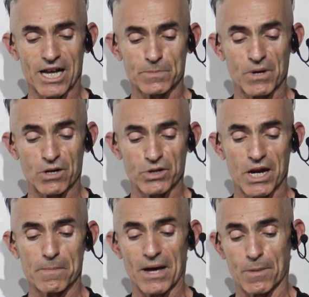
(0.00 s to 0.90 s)

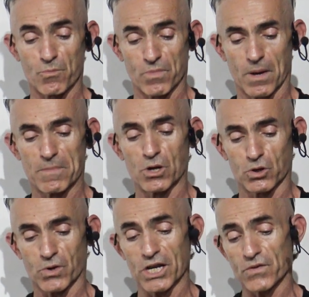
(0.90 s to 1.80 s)
aspartate
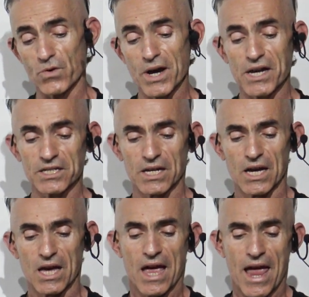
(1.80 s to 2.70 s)
aminotransferase
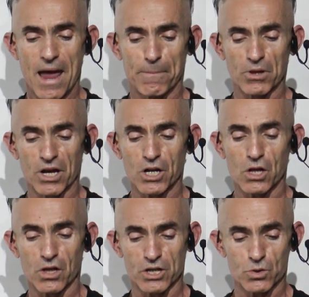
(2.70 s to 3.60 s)
and blood
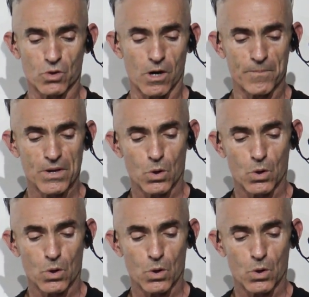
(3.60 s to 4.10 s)
cholesterol.